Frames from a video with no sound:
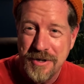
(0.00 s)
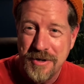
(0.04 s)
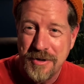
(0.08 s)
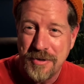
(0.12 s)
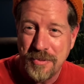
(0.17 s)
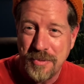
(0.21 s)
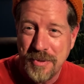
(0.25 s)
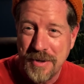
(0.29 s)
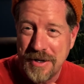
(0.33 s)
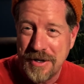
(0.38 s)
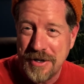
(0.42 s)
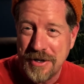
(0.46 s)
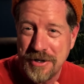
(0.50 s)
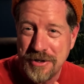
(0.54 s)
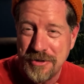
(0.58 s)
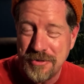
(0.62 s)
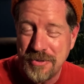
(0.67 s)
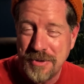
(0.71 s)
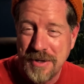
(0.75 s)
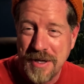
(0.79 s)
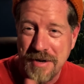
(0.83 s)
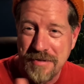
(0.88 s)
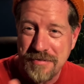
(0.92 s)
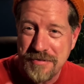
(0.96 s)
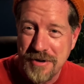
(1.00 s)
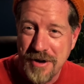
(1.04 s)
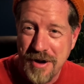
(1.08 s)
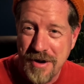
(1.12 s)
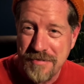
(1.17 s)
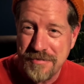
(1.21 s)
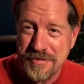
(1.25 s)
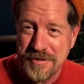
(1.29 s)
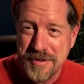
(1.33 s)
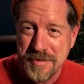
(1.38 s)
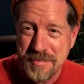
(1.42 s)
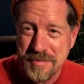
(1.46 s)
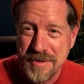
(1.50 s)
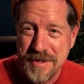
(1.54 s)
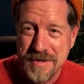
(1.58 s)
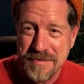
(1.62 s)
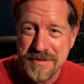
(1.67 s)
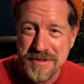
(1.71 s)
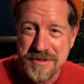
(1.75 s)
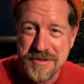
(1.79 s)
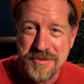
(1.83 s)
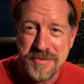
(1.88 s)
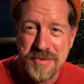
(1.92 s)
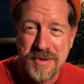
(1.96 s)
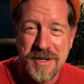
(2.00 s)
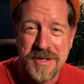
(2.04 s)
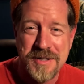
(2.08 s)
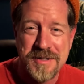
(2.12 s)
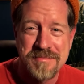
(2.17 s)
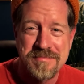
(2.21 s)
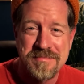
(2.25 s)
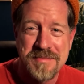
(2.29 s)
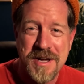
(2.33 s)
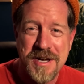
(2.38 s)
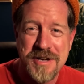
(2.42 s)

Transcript: where you left off in the previous one